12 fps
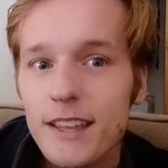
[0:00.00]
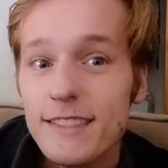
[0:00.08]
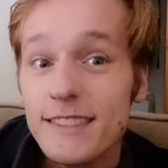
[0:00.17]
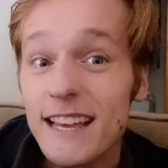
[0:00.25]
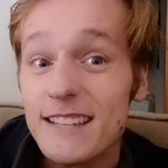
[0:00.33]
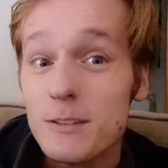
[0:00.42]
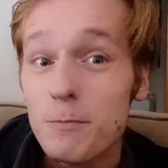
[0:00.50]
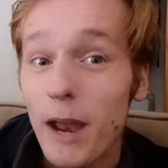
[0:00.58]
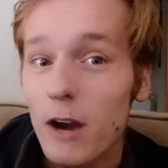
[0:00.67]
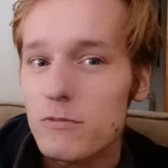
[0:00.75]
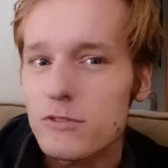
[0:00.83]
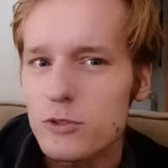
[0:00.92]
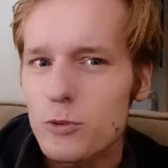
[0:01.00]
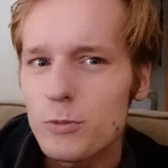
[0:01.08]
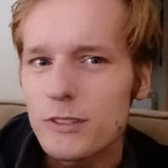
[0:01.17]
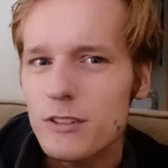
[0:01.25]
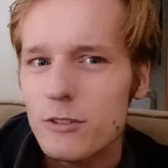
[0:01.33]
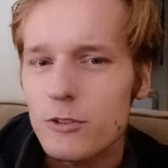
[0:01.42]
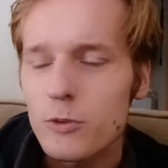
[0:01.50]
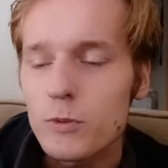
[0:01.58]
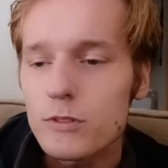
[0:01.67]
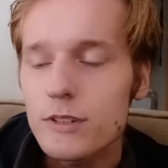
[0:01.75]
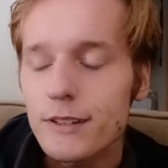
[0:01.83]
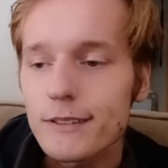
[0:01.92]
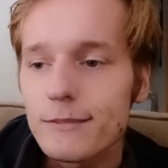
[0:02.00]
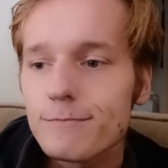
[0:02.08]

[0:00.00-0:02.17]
That's a powerful tool in your tool shed.